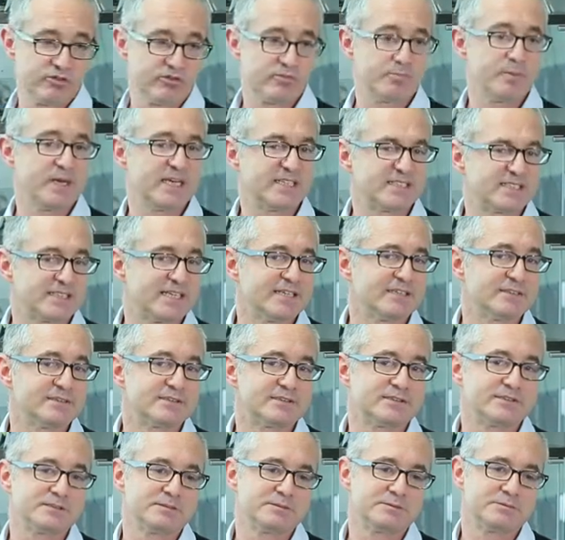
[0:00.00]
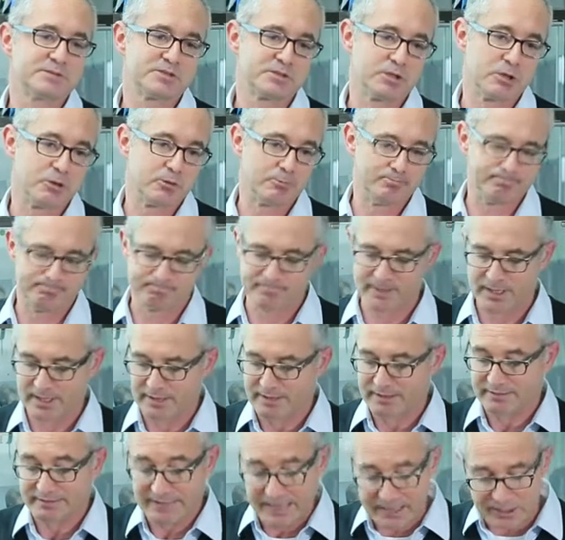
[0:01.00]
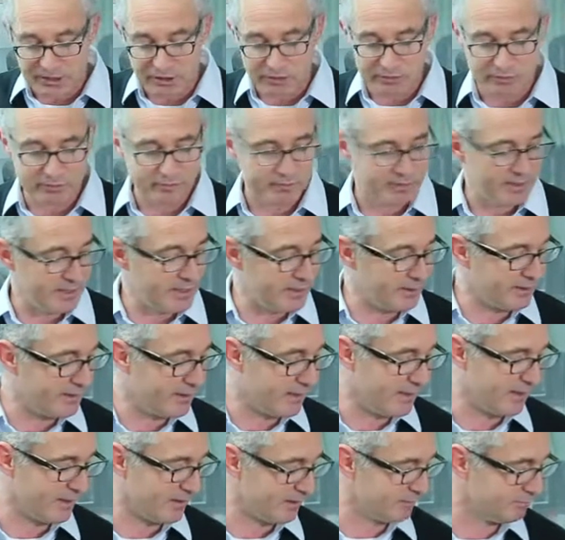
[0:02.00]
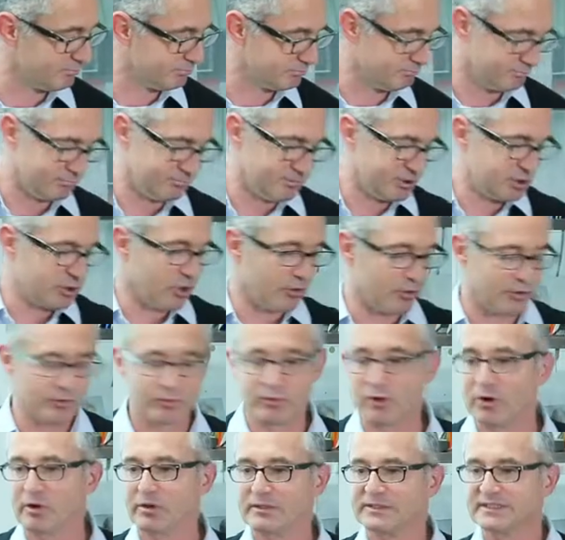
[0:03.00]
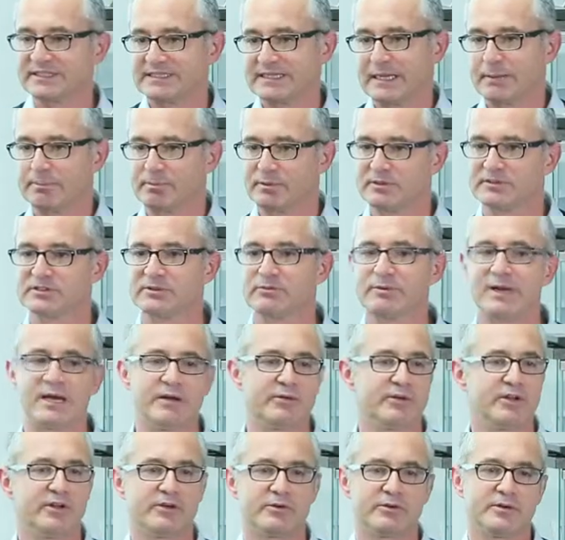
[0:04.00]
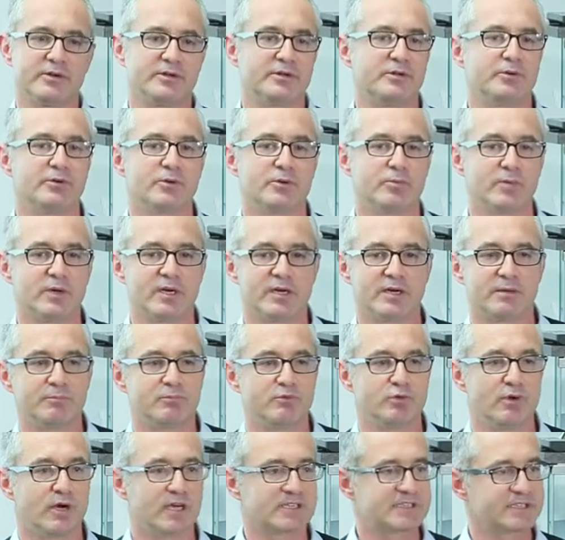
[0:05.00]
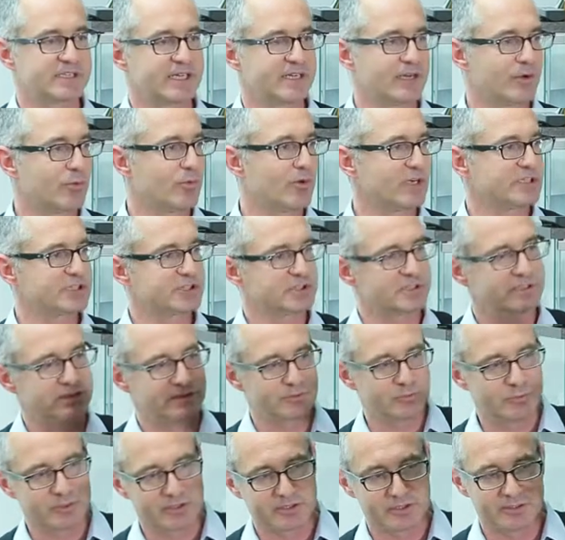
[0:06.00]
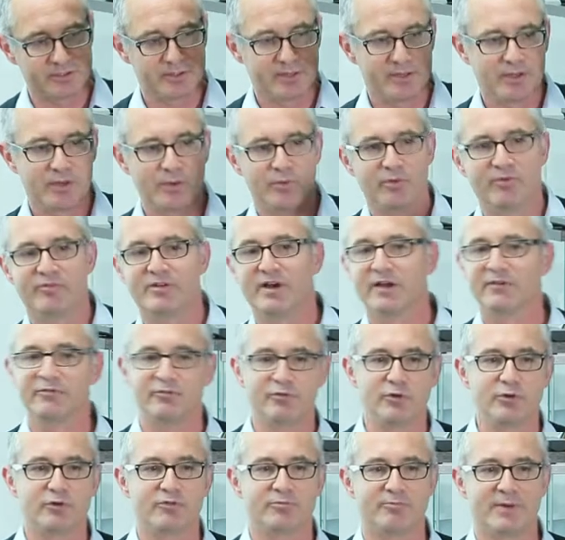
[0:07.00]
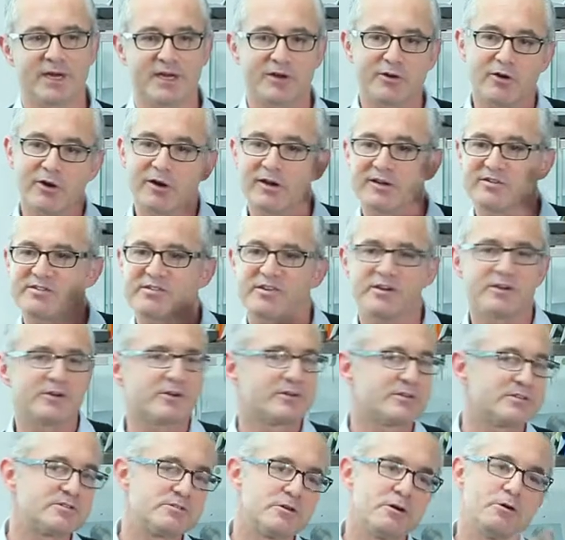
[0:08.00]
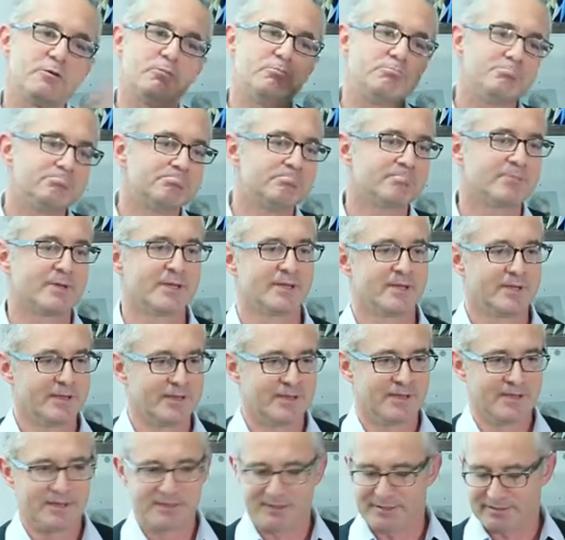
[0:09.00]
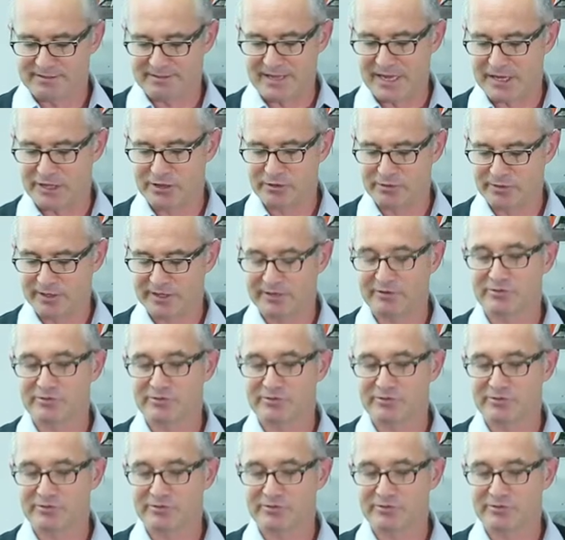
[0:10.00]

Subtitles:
just makes sense. So thank you, and I'll show you all the samples around here, and you're welcome to ask any questions. We've got a few of my colleagues here, so thank you and